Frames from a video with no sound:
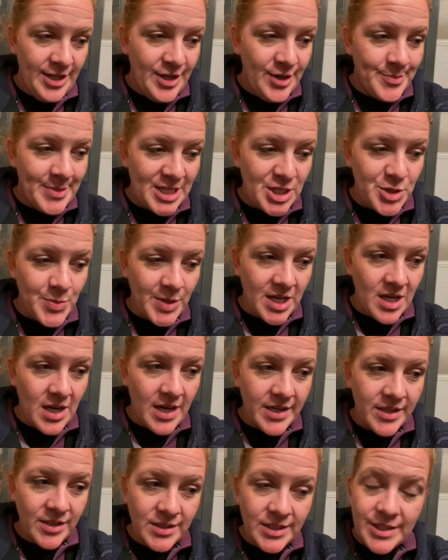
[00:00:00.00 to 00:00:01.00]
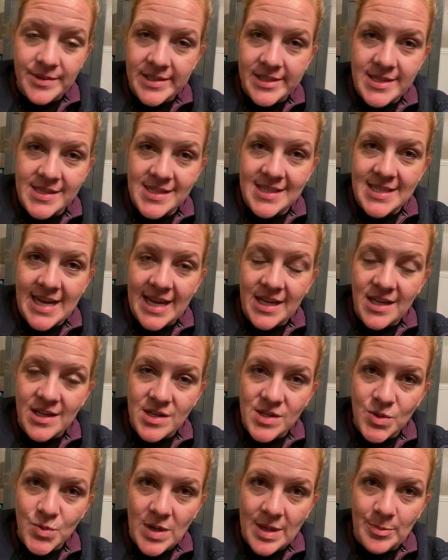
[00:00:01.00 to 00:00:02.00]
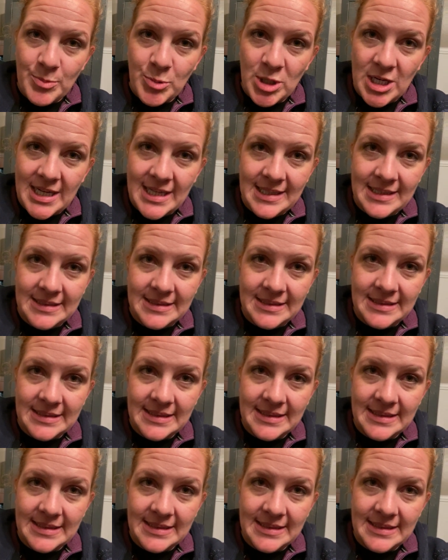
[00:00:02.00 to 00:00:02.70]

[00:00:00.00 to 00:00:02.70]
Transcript: Mitch McConnell, who is a snake and a swamp rat,